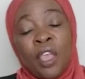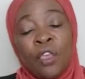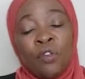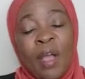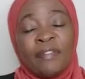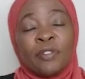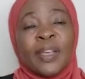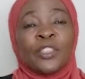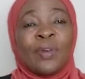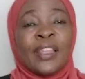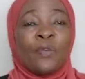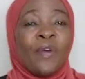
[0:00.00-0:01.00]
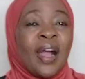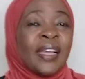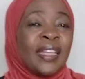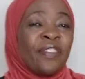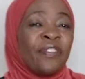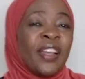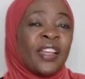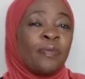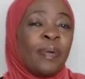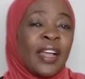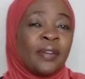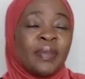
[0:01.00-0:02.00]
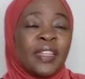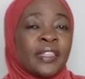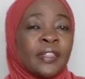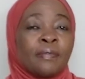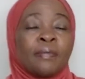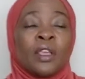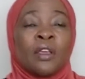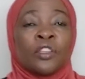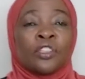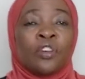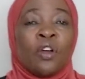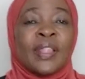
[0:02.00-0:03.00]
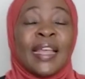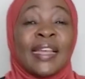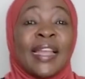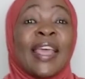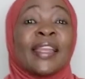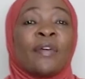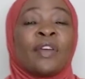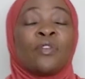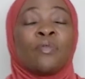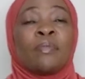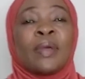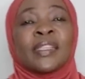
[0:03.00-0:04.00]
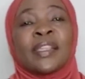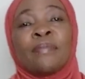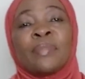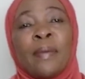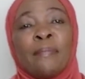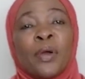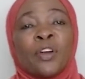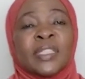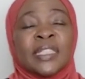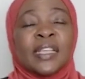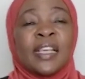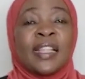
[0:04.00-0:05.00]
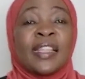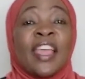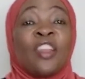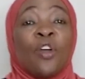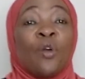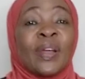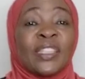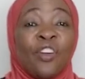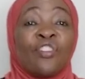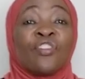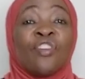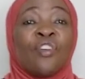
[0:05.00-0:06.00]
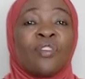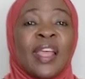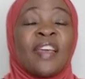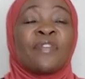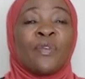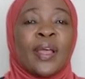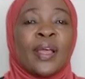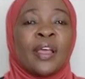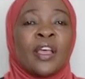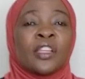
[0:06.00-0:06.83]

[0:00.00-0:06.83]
you have to make sure they work in different departments so that later when you make them the boss, they know what's going on everywhere.